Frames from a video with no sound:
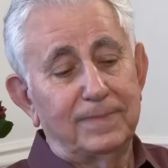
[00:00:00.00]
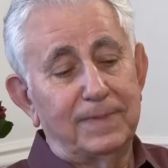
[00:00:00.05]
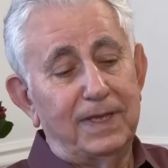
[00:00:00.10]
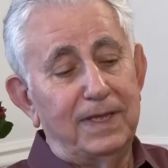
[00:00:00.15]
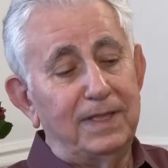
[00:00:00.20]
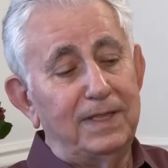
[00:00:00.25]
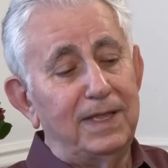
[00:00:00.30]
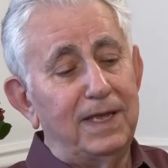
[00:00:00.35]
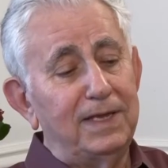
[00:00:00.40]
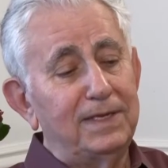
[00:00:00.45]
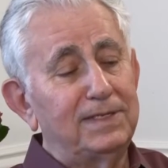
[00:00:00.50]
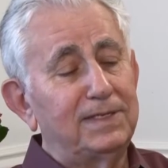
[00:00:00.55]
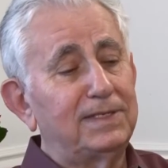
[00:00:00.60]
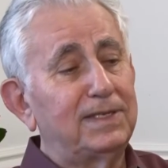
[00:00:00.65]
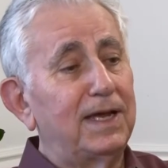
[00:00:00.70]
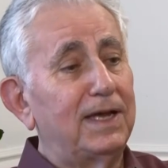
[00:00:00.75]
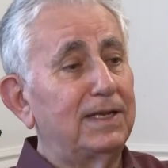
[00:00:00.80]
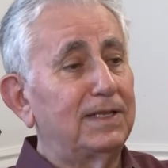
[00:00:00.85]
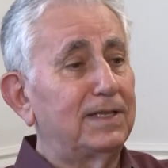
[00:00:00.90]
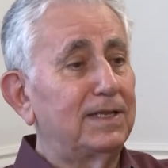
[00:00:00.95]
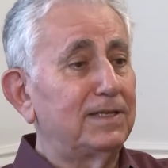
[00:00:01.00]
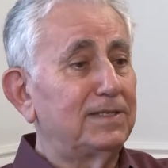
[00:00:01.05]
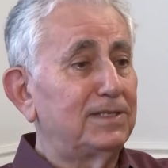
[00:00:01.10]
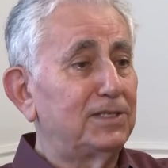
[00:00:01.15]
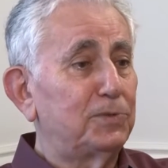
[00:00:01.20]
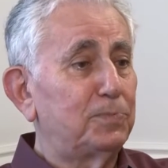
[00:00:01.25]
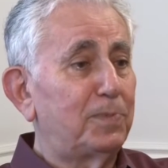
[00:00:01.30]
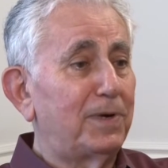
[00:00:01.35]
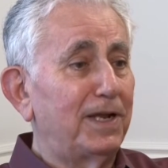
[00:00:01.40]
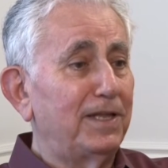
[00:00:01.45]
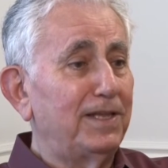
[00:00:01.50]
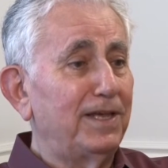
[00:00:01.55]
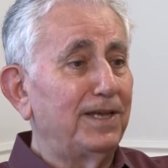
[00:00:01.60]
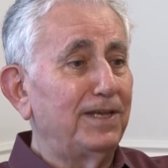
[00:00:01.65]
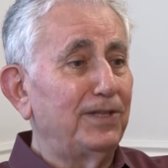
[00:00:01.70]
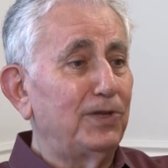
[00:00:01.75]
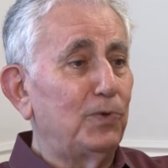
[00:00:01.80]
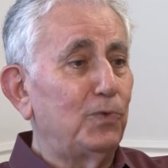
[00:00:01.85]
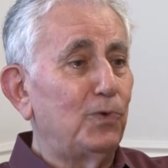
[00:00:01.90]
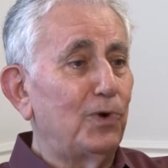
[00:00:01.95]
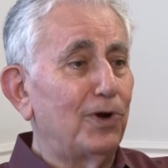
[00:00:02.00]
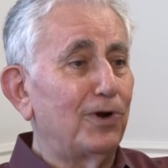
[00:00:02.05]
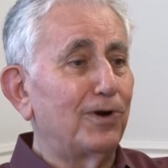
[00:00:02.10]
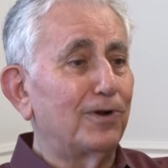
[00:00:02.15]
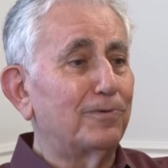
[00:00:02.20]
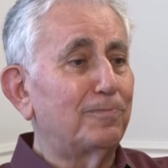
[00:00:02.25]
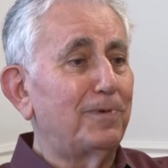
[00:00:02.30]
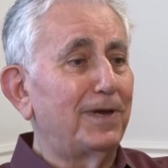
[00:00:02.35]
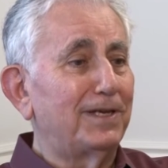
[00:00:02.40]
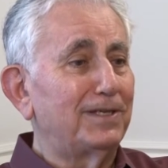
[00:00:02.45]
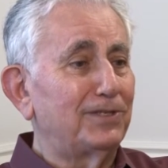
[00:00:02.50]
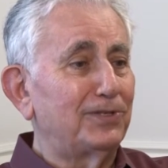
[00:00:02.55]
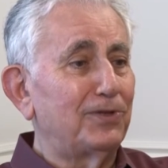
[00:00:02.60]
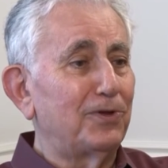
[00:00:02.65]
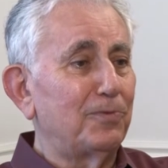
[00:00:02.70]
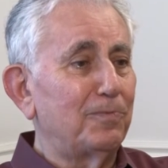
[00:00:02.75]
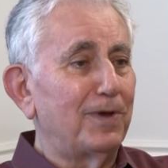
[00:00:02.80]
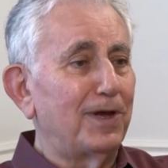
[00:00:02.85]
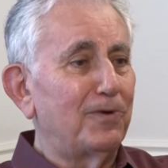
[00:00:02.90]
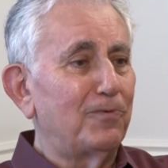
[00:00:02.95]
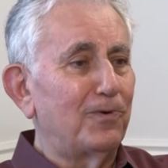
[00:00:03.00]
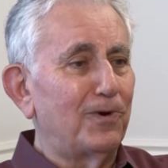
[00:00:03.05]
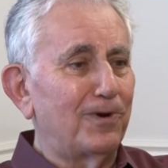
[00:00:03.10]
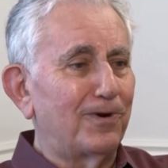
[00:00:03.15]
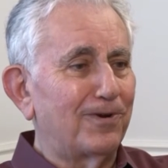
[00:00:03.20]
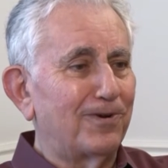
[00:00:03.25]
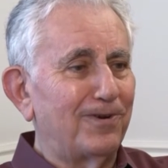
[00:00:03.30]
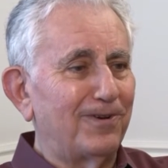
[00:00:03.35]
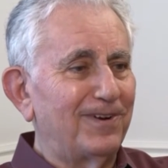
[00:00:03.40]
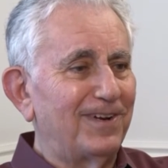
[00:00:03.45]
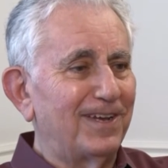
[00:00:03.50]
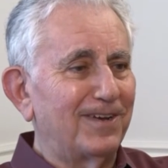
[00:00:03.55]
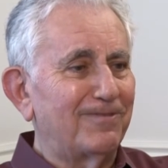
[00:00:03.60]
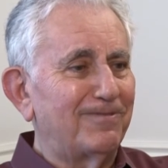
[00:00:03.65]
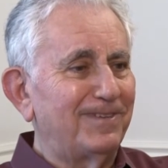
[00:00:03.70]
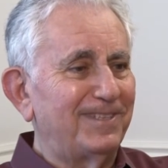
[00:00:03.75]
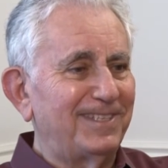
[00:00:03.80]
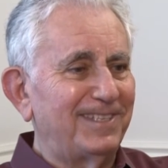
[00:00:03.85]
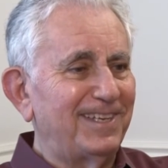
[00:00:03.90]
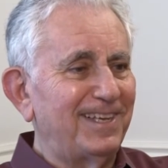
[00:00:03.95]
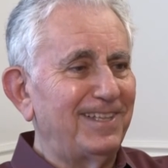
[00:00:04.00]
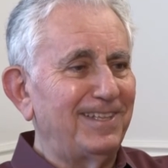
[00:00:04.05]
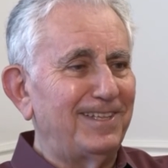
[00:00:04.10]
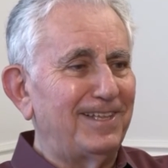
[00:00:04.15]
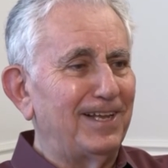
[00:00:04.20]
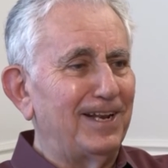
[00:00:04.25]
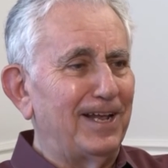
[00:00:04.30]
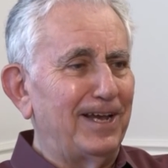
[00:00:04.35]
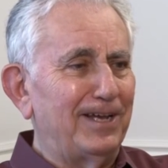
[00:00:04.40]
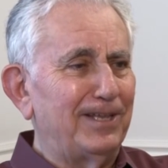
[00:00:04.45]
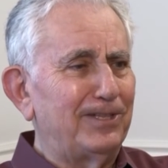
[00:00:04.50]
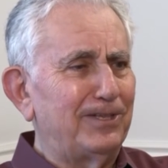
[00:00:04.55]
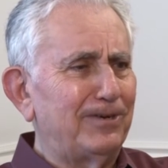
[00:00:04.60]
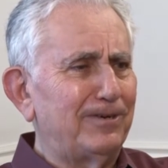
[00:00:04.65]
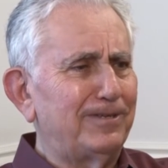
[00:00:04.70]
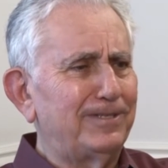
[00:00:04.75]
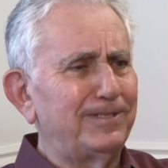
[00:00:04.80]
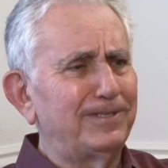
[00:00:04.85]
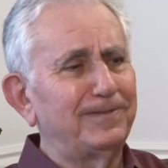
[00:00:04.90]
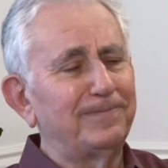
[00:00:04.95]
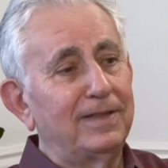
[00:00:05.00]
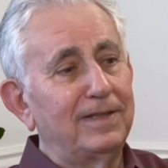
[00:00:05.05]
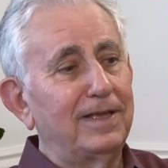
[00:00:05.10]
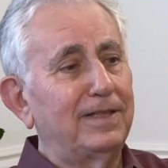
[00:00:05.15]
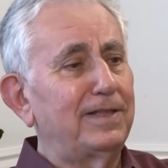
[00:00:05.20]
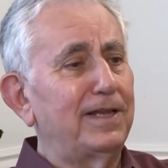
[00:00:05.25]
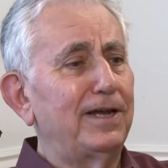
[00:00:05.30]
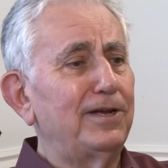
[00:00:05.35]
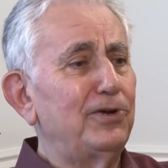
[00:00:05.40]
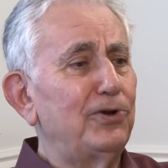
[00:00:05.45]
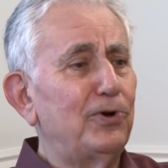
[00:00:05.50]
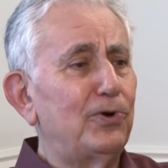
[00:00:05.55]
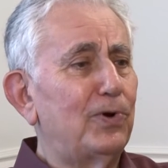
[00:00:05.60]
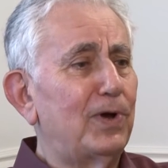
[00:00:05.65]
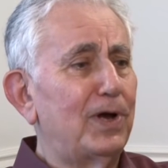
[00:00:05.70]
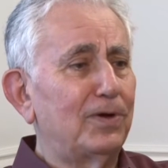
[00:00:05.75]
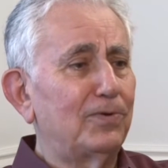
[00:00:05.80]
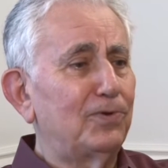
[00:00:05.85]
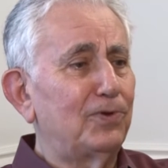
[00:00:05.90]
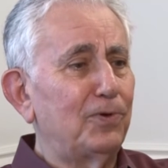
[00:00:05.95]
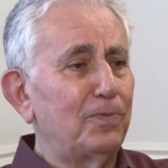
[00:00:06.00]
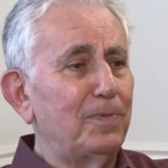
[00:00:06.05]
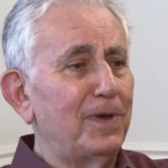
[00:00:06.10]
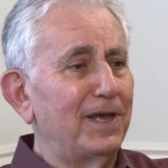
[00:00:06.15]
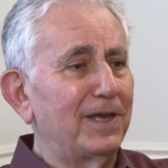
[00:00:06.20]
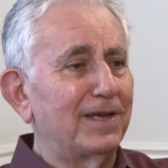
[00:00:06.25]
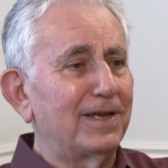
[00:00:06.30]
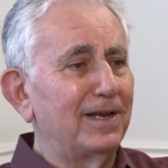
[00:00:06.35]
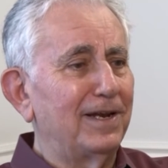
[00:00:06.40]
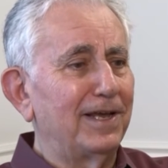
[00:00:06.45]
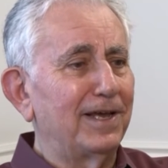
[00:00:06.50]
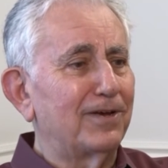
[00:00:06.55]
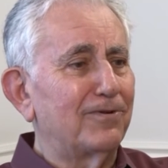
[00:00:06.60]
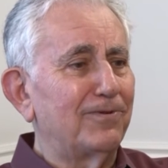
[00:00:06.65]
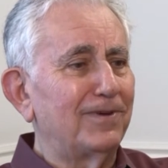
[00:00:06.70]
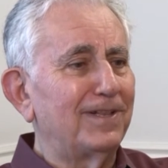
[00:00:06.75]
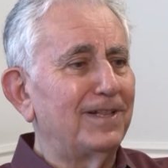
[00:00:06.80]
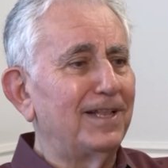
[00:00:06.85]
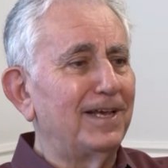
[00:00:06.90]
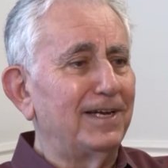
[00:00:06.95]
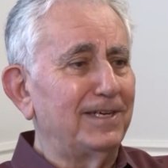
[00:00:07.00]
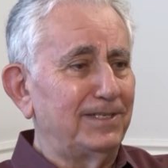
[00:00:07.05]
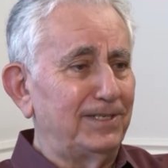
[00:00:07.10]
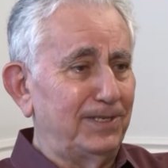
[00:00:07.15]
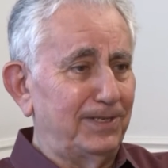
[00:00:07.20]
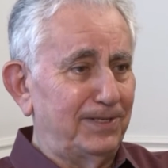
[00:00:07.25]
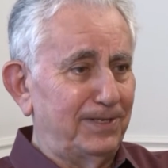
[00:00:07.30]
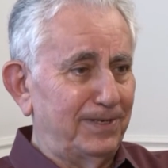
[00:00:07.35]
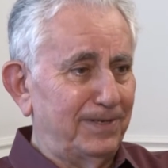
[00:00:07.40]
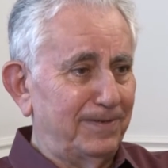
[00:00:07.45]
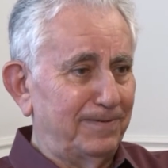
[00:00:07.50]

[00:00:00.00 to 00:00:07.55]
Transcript: And I started spreading the word based on my work on liquid scintillators that I know how to make a liquid laser.